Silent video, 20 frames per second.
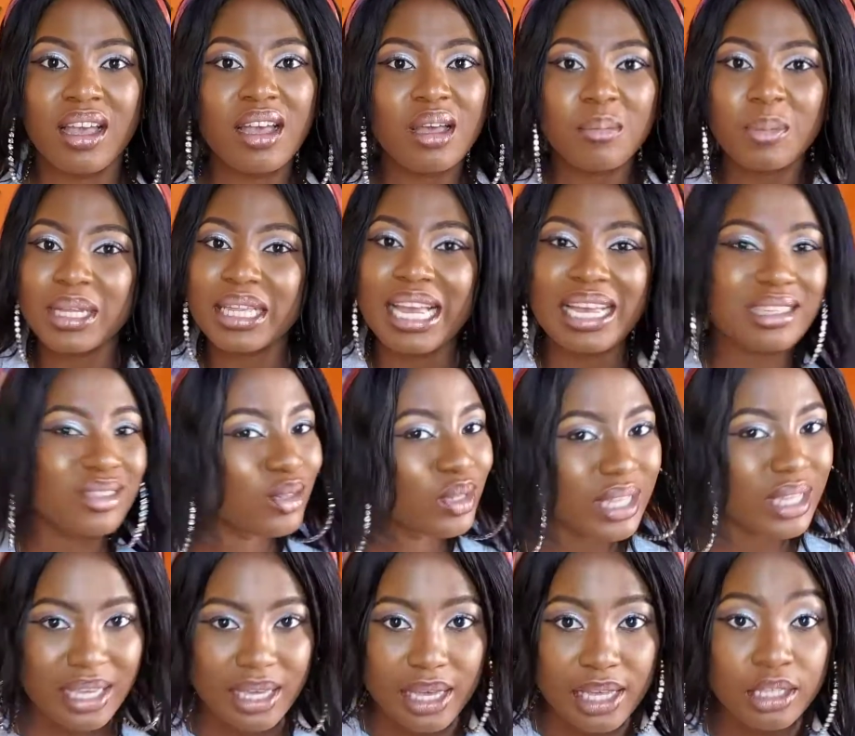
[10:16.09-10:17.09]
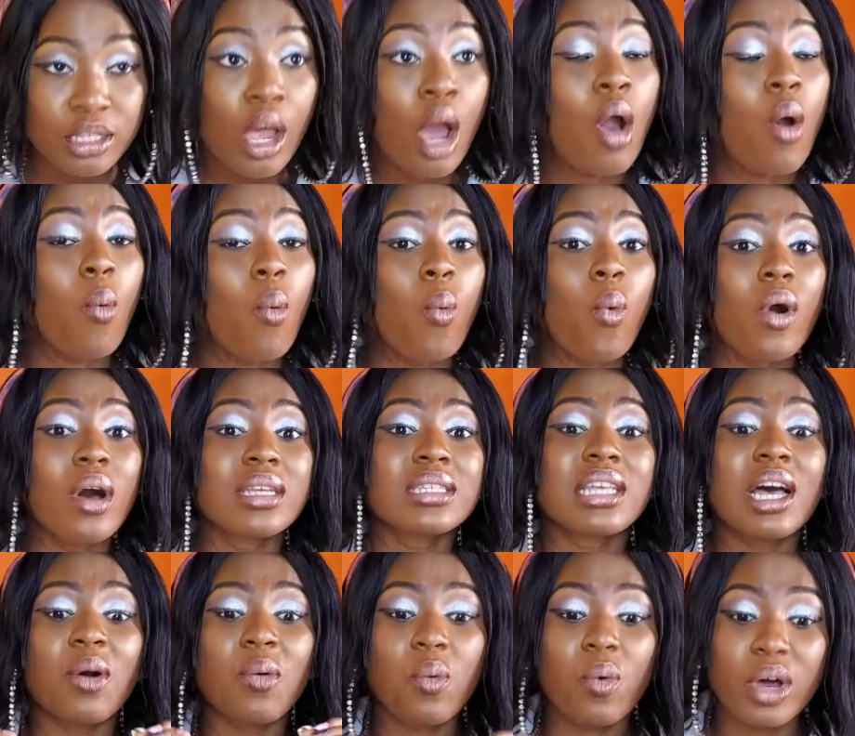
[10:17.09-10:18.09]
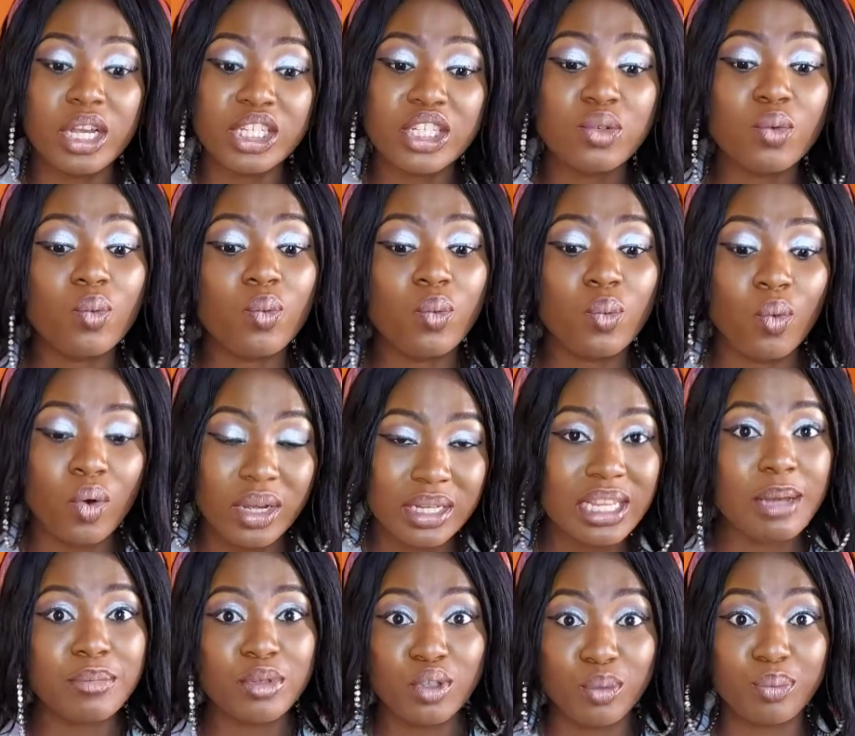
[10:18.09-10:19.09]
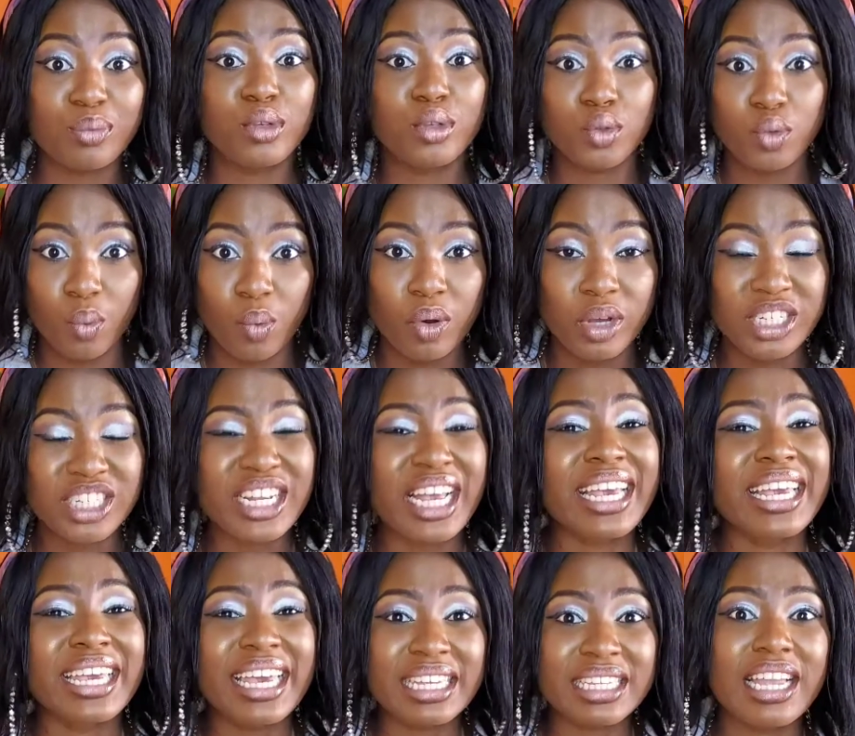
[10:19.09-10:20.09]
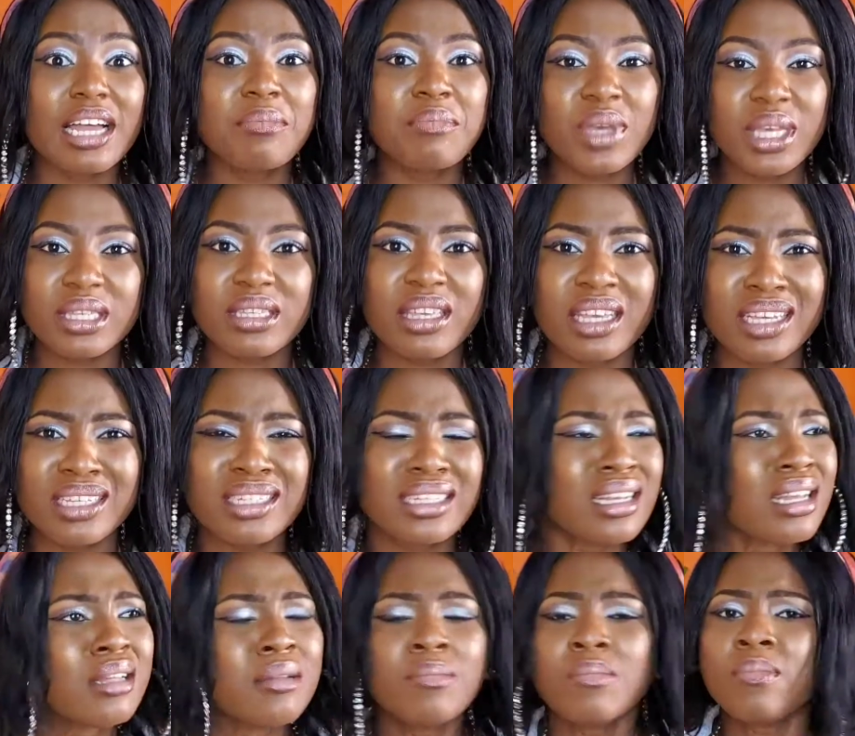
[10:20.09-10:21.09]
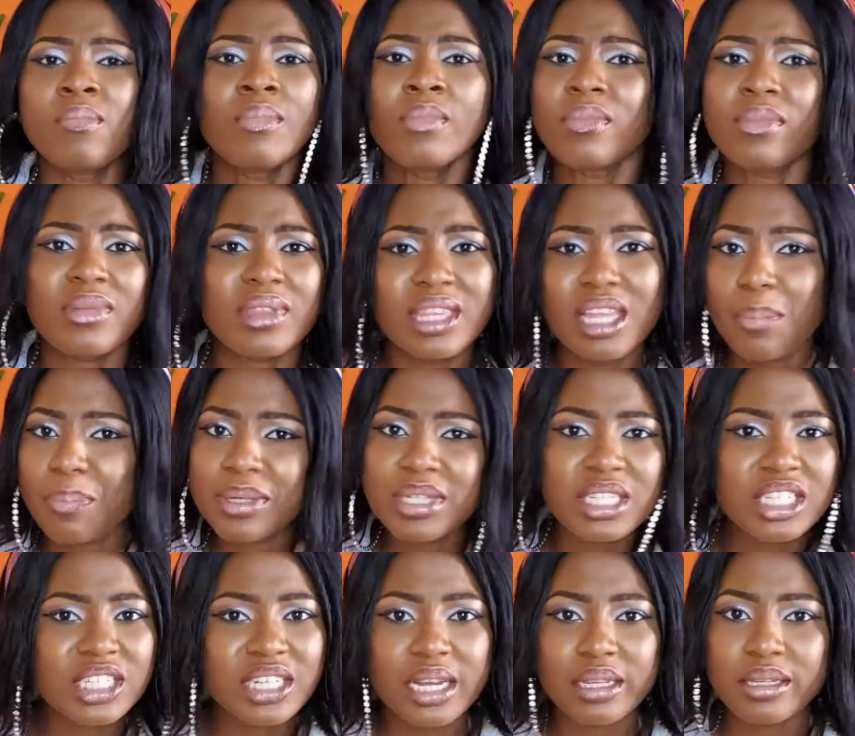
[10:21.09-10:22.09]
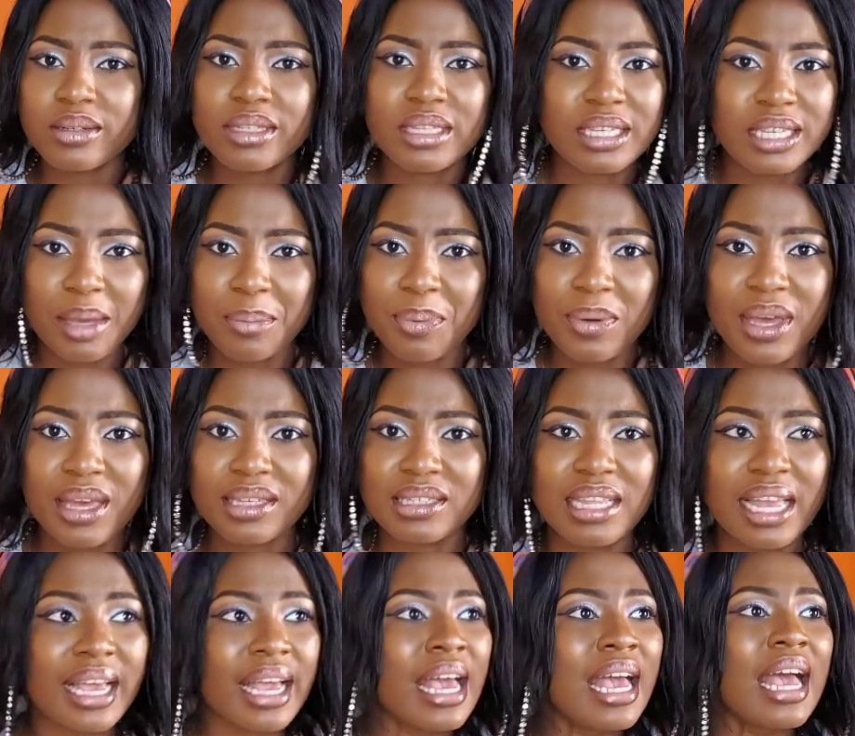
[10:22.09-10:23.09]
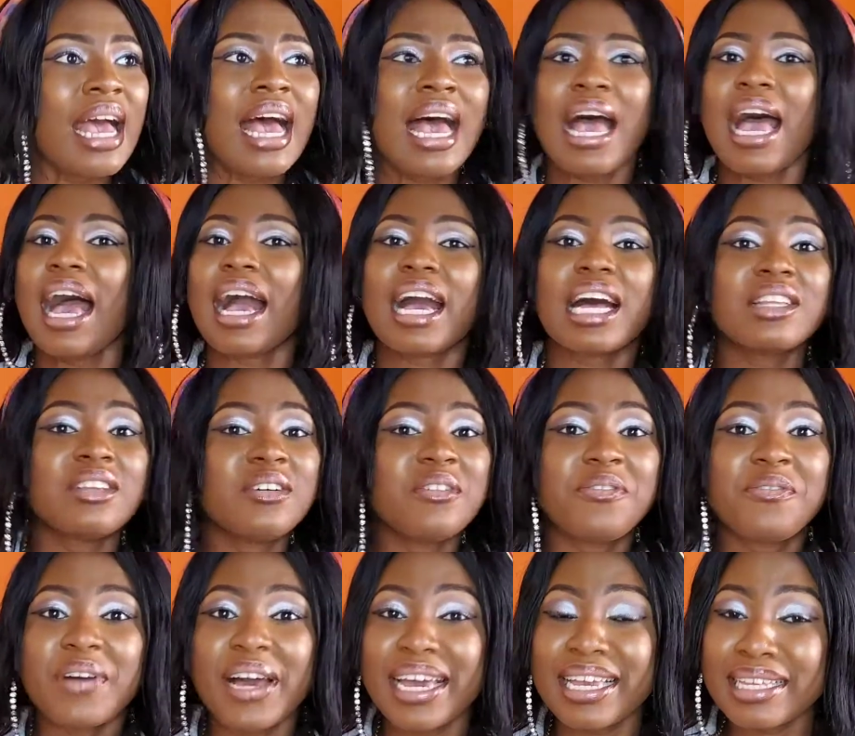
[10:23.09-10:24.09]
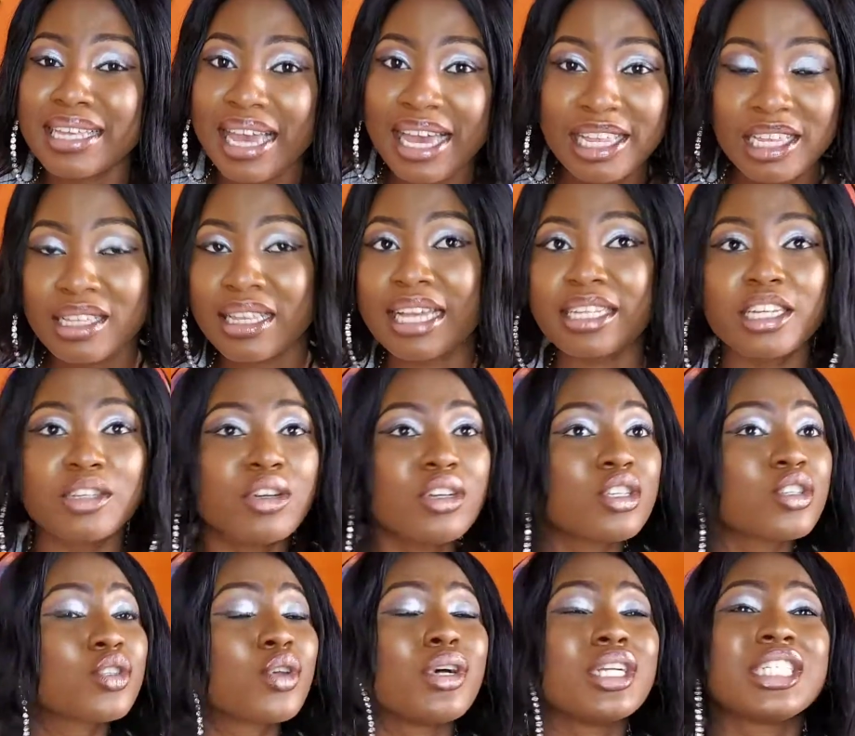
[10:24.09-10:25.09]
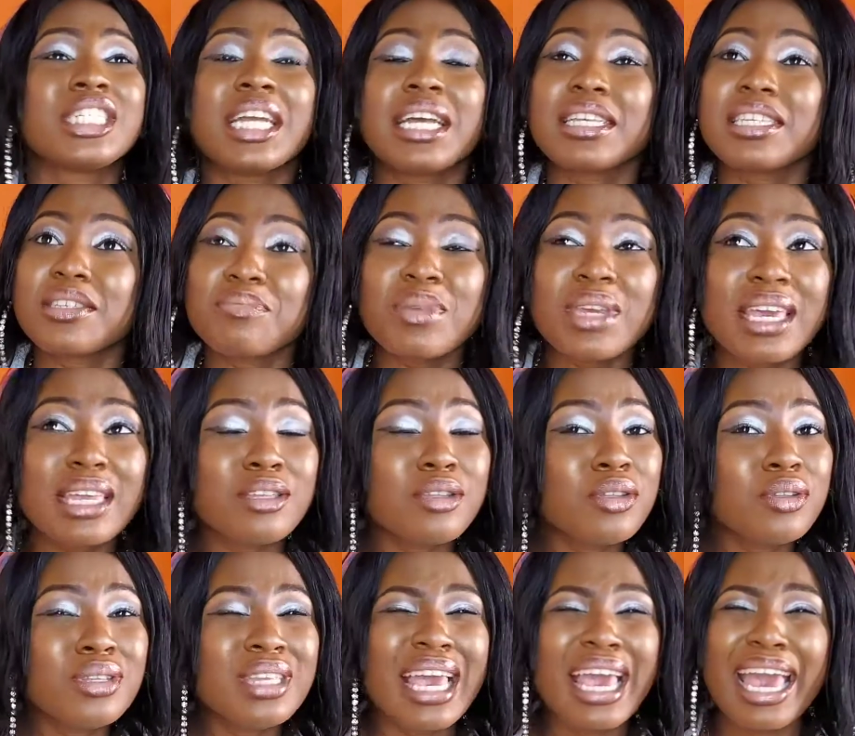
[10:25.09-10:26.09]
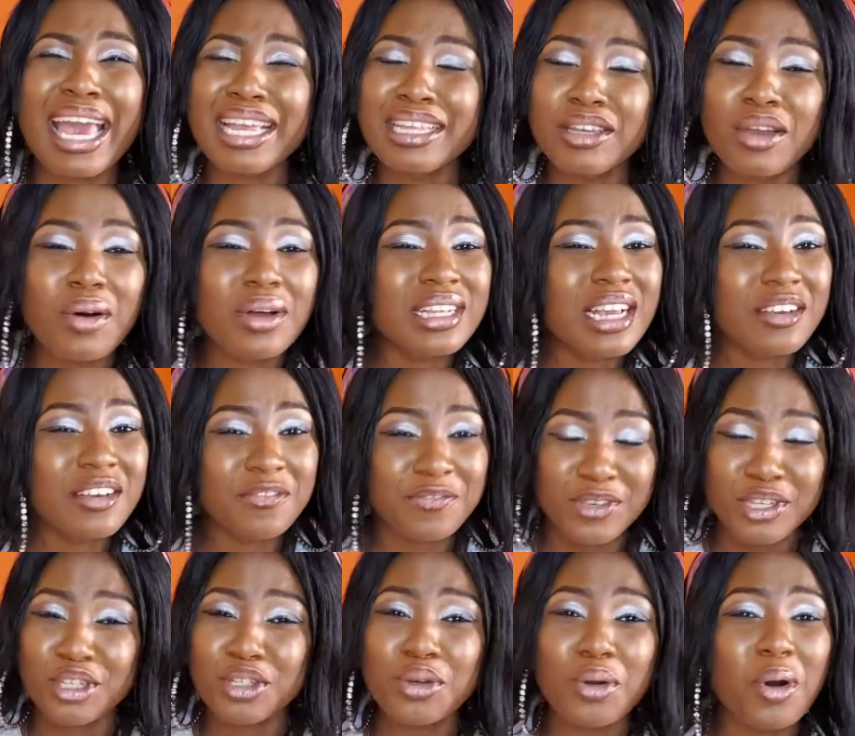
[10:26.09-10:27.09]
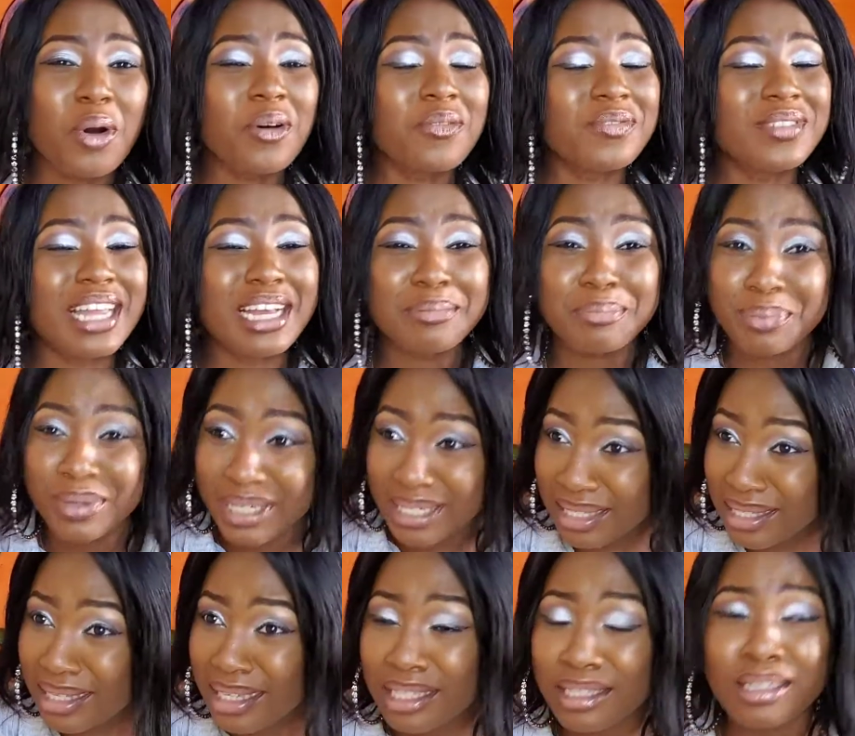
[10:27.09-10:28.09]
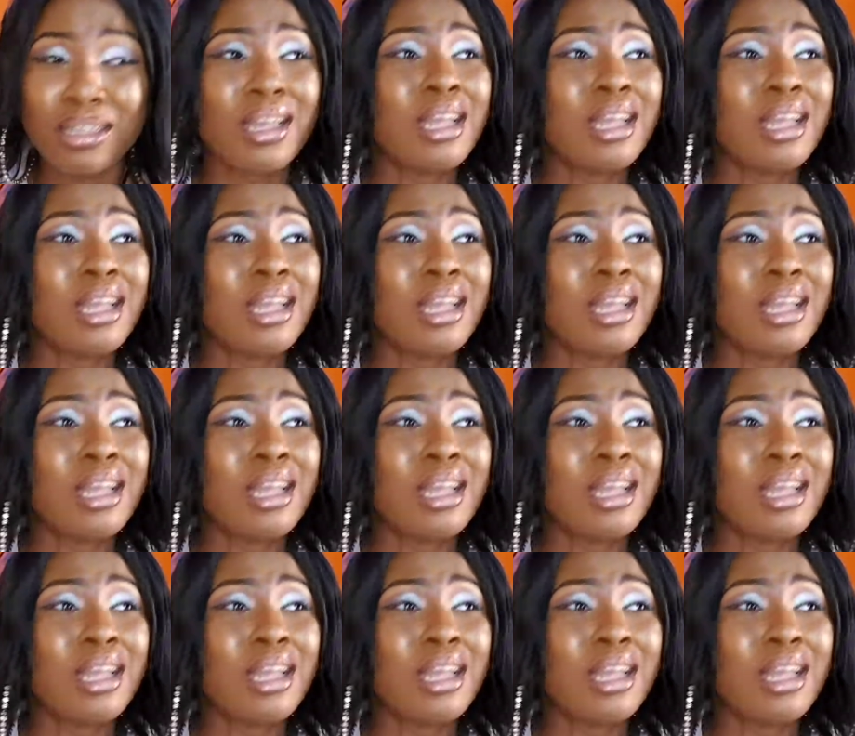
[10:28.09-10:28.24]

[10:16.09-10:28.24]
But that's not the case. Once I watch what I'm supposed to watch and get that message, that person's channel disappears. Like, I cannot find any, like, they don't suggest me any other video of that person.